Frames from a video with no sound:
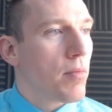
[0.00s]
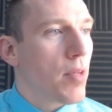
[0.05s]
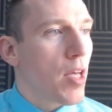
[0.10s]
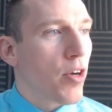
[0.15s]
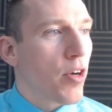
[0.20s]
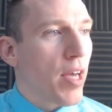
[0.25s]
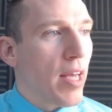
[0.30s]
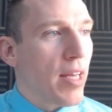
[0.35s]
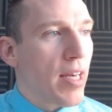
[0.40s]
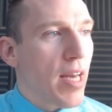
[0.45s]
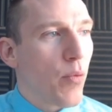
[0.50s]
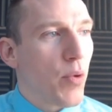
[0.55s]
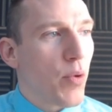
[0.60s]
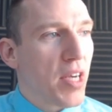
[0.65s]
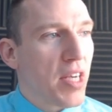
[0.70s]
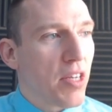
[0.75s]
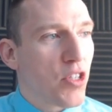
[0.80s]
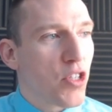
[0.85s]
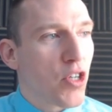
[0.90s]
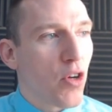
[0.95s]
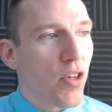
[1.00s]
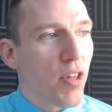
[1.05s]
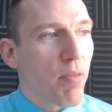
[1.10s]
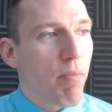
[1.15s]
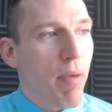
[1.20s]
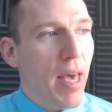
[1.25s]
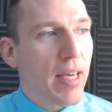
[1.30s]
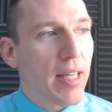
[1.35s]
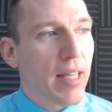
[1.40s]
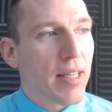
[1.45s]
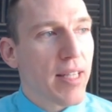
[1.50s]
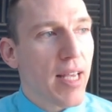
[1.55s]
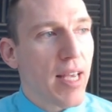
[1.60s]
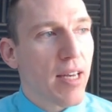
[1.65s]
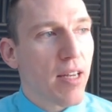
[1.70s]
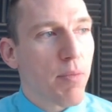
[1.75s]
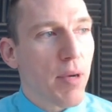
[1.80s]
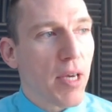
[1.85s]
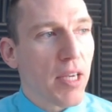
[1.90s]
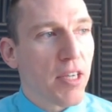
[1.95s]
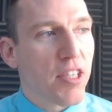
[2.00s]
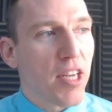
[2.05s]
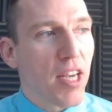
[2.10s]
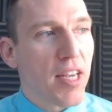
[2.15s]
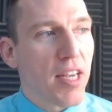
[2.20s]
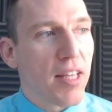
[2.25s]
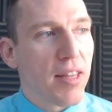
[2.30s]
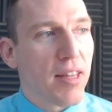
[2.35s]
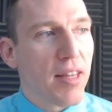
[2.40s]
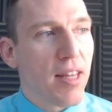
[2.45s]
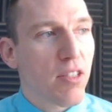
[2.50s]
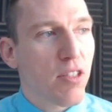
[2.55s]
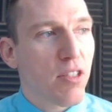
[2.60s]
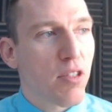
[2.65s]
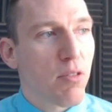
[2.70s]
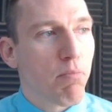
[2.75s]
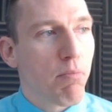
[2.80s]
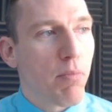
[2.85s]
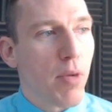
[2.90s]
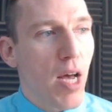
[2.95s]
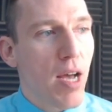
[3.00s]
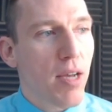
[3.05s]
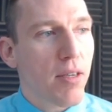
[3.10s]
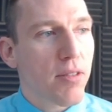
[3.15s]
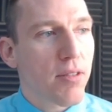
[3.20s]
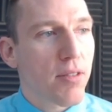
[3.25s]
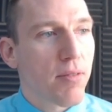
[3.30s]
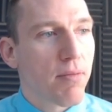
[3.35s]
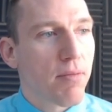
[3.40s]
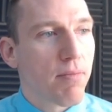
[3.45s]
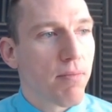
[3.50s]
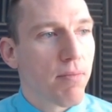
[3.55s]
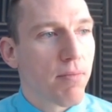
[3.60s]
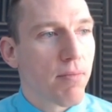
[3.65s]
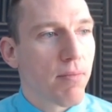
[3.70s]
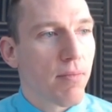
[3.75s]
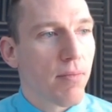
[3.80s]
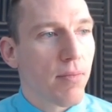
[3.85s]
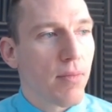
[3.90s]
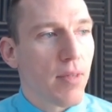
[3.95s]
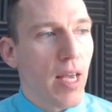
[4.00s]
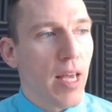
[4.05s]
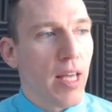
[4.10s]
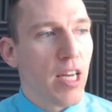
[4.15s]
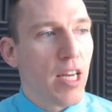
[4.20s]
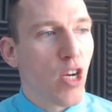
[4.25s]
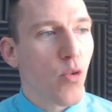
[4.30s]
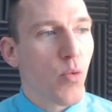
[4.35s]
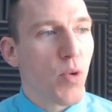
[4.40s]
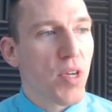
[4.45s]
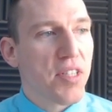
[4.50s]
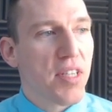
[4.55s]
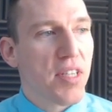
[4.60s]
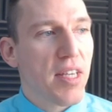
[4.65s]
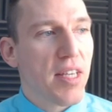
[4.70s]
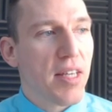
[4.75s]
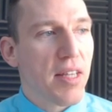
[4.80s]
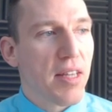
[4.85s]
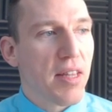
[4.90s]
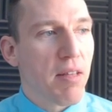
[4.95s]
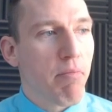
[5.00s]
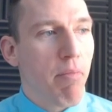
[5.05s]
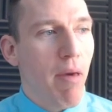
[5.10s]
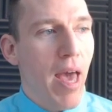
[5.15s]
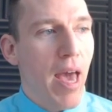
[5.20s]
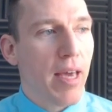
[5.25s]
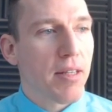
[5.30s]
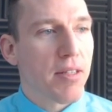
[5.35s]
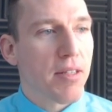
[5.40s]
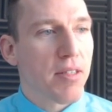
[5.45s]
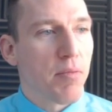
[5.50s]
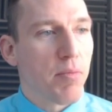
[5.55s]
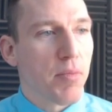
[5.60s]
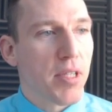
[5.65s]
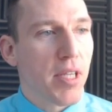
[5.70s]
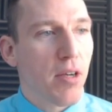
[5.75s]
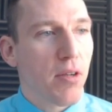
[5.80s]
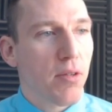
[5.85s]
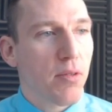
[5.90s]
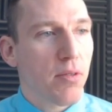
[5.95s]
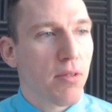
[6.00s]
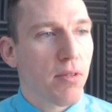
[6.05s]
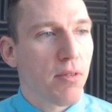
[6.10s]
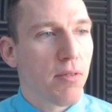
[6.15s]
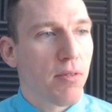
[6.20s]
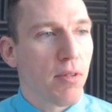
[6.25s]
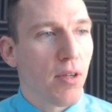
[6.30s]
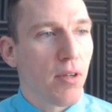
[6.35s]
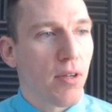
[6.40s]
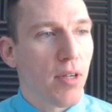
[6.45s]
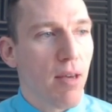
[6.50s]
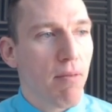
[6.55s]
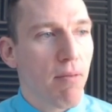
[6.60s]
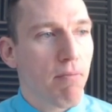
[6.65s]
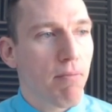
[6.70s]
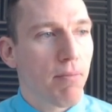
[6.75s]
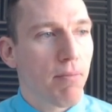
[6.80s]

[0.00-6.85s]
Okay, now we can show the packet data by checking this box. And here we see the packets themselves, okay?